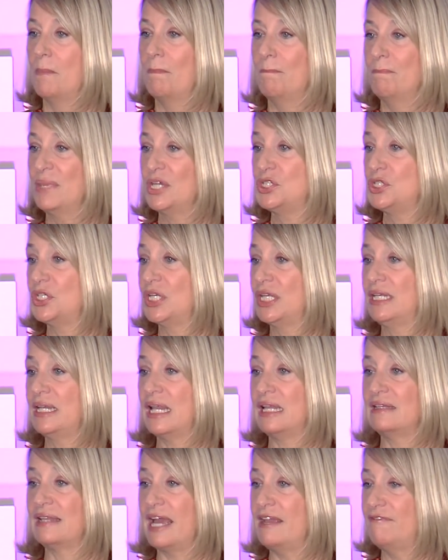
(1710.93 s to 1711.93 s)
Mission
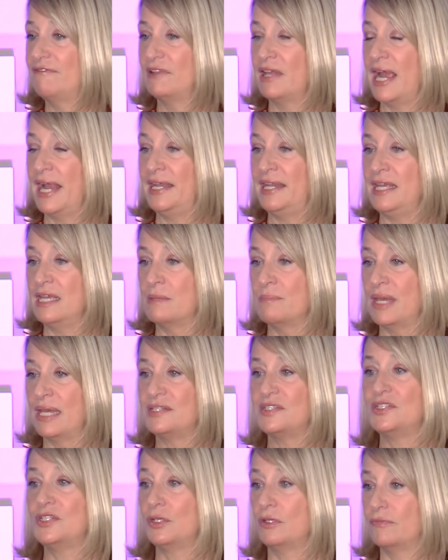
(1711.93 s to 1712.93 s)
Lifeline
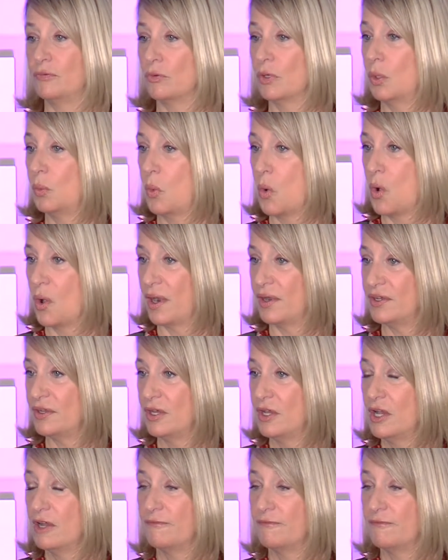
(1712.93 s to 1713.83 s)
EMS Silver Award